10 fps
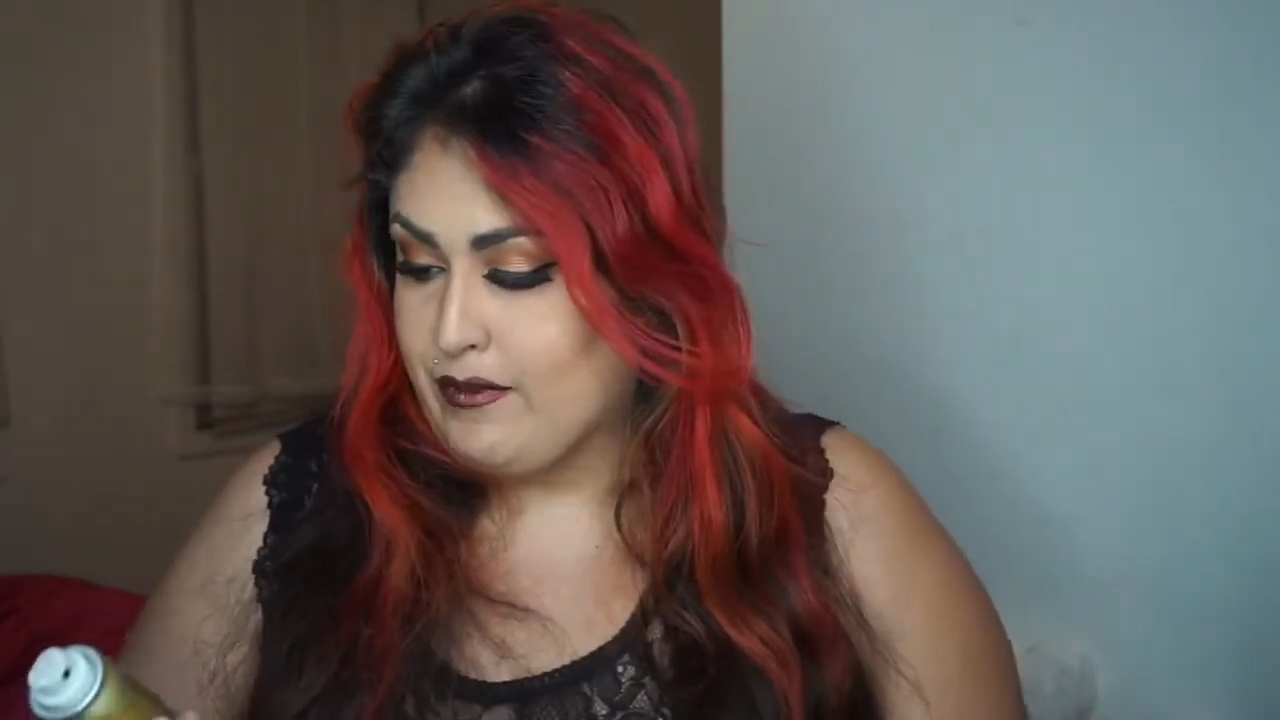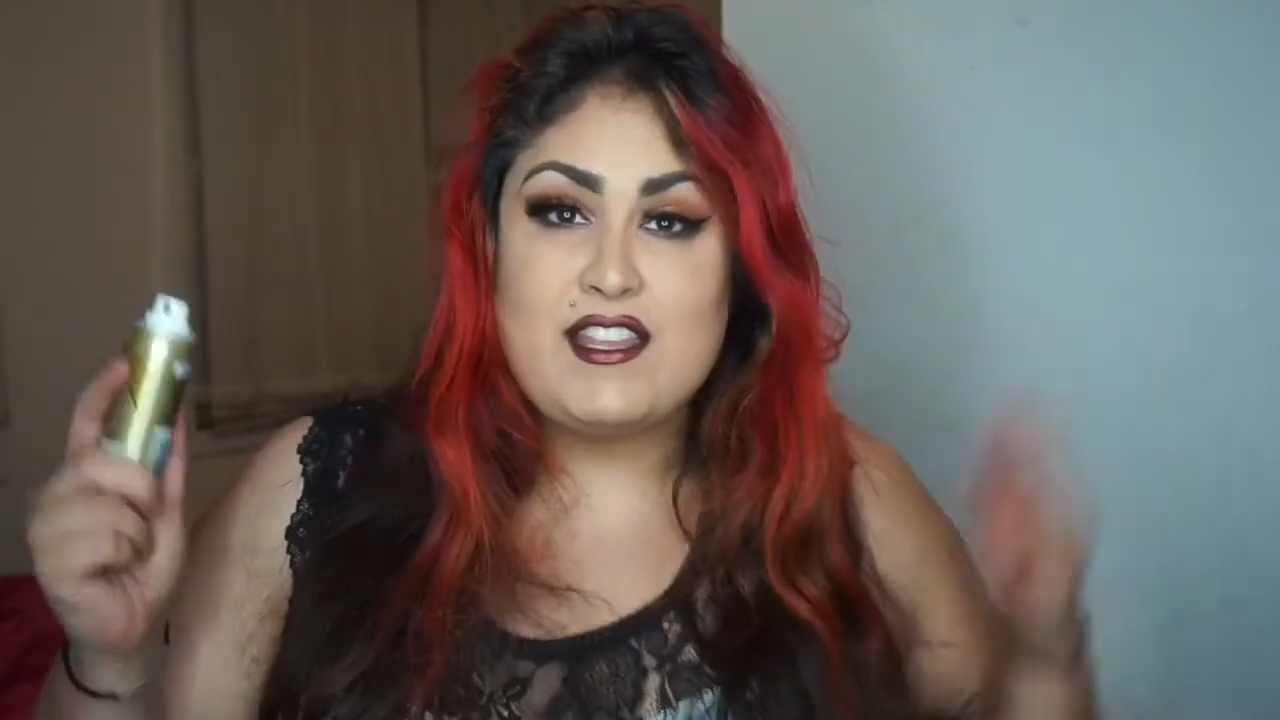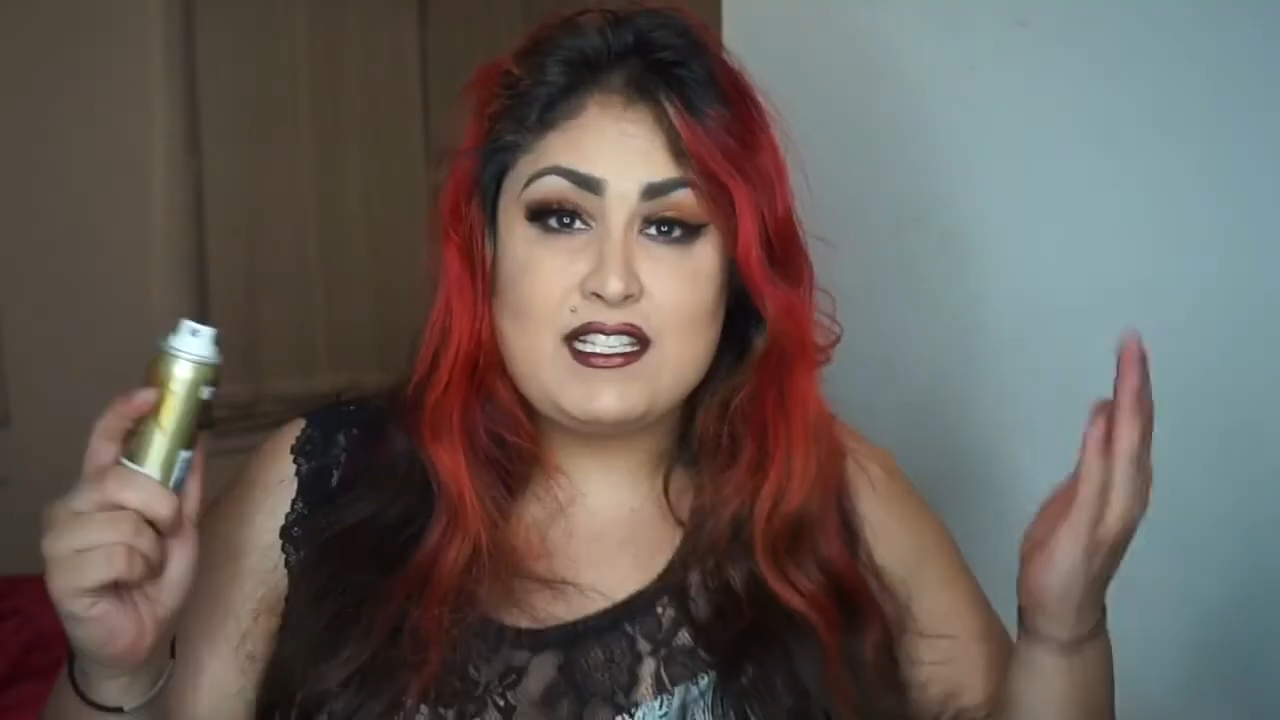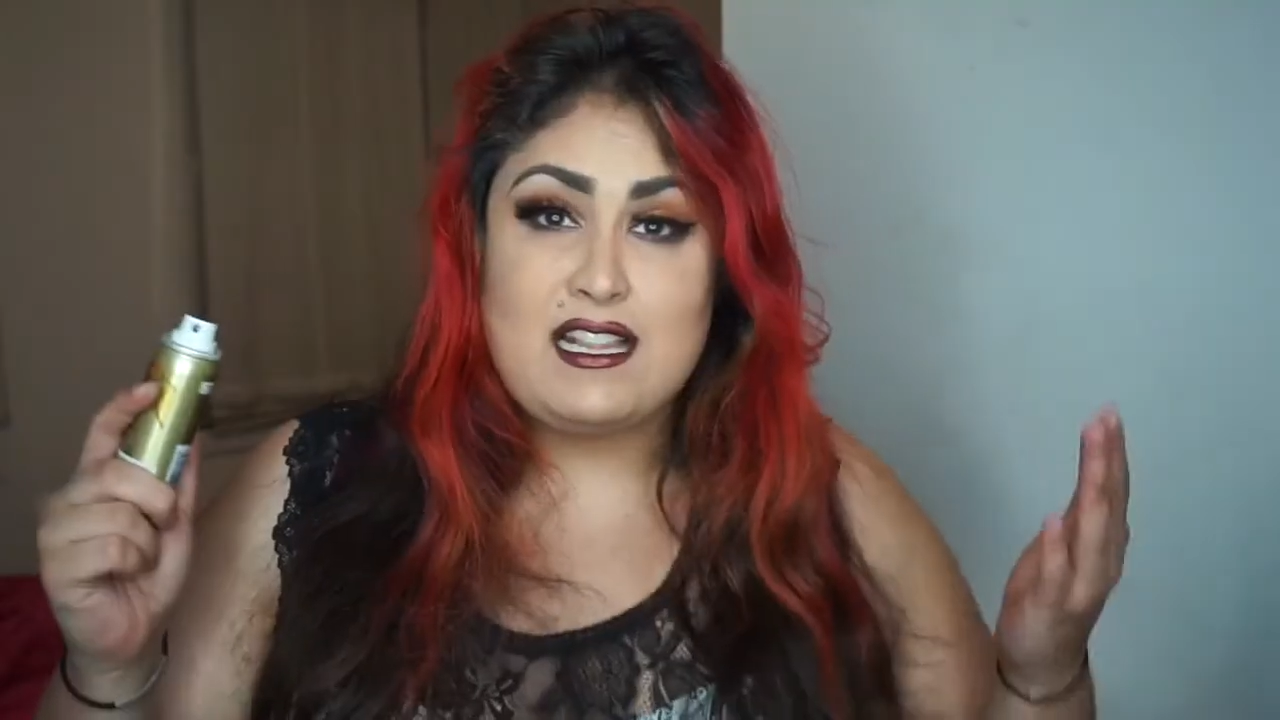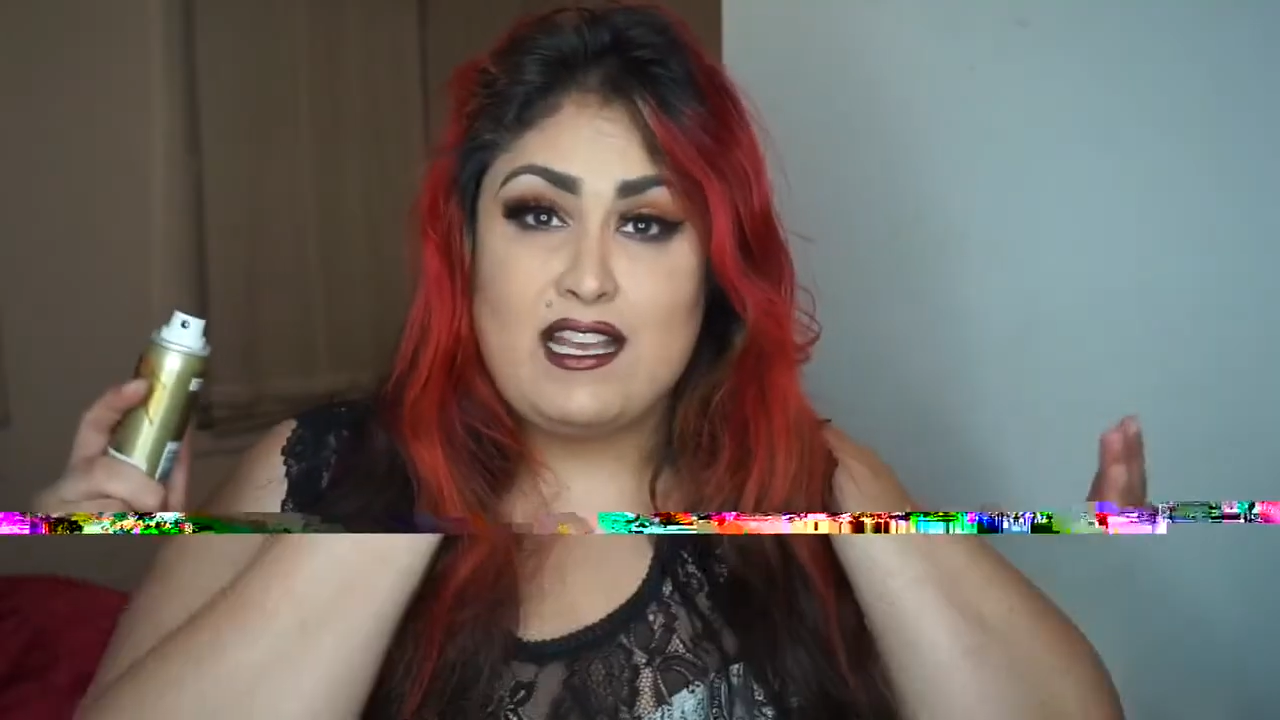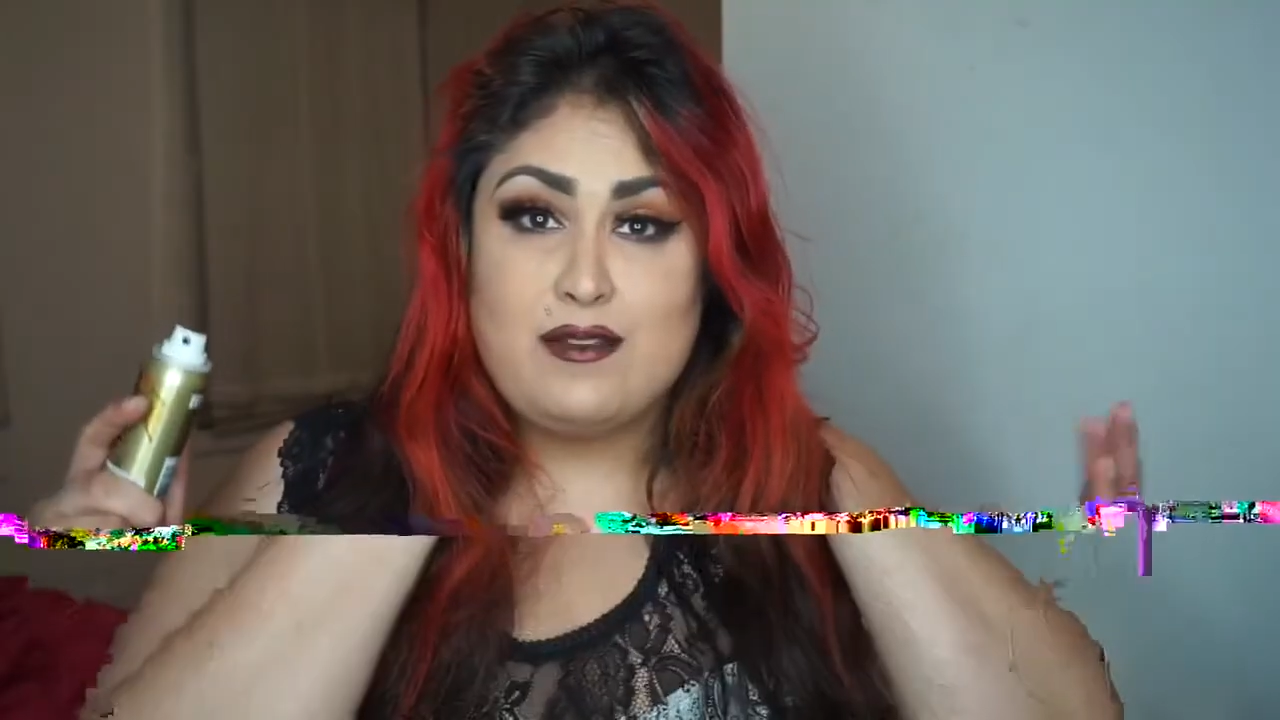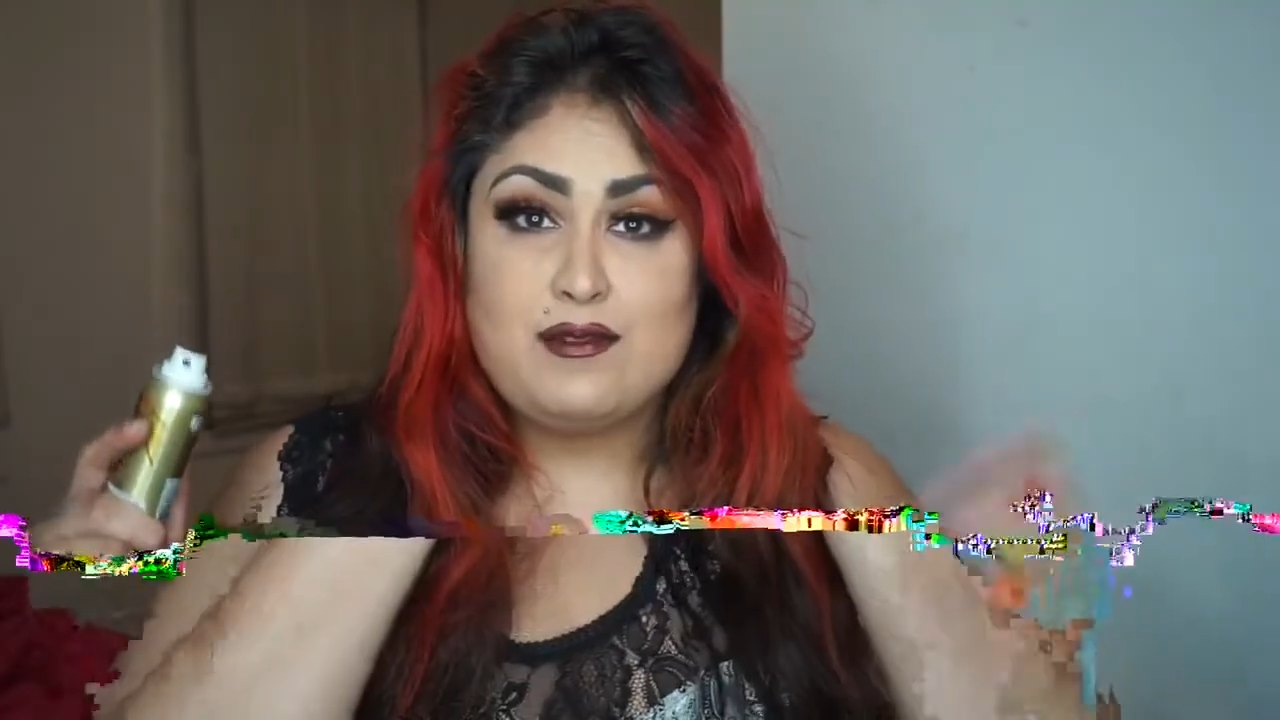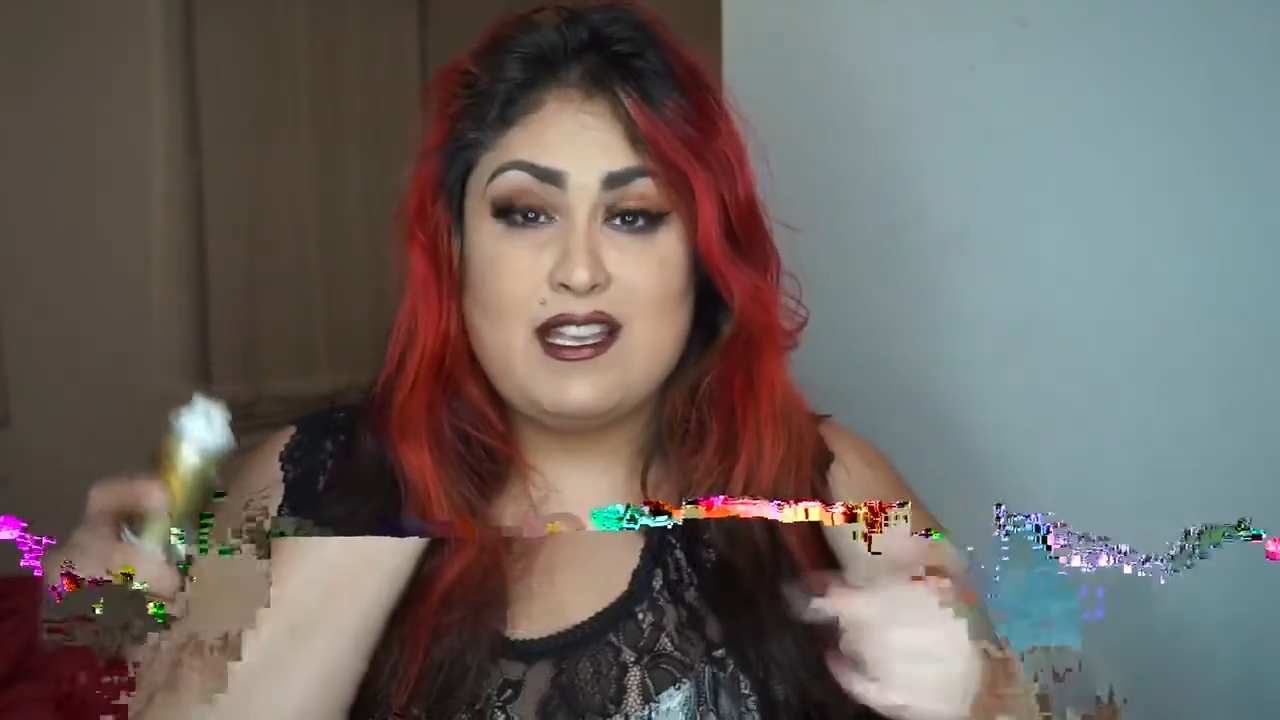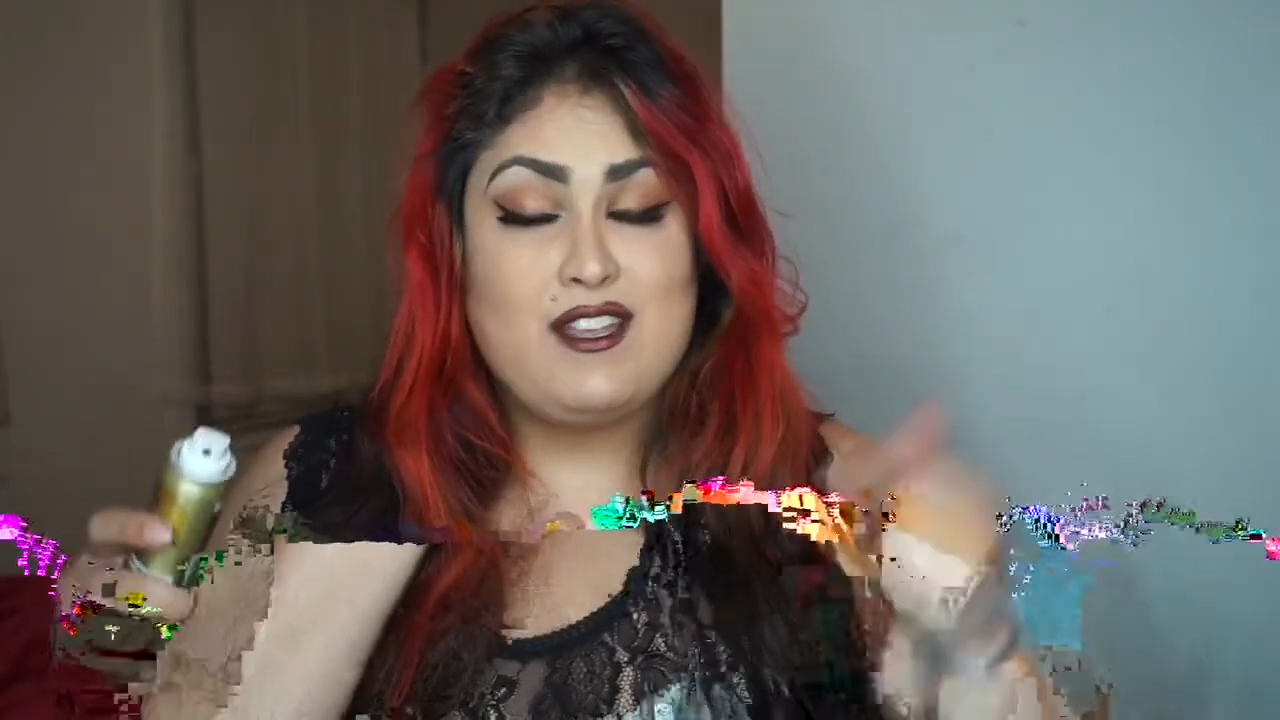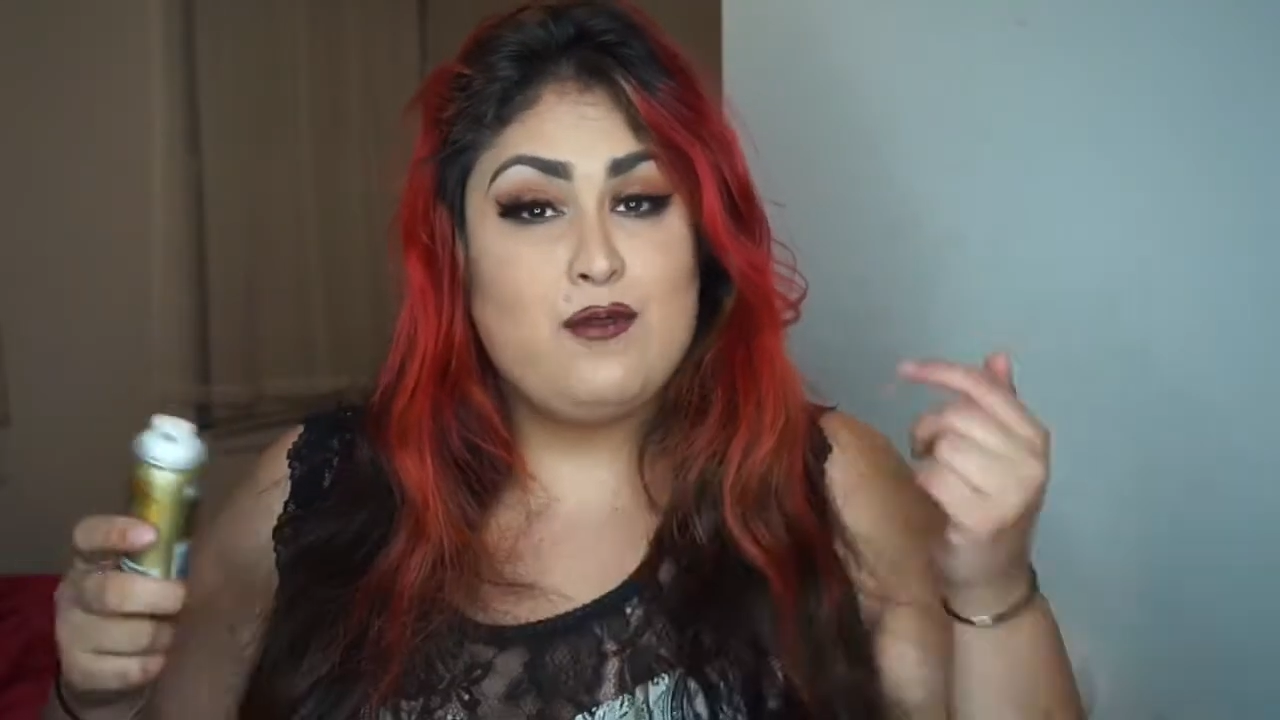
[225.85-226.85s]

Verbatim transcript: This claims that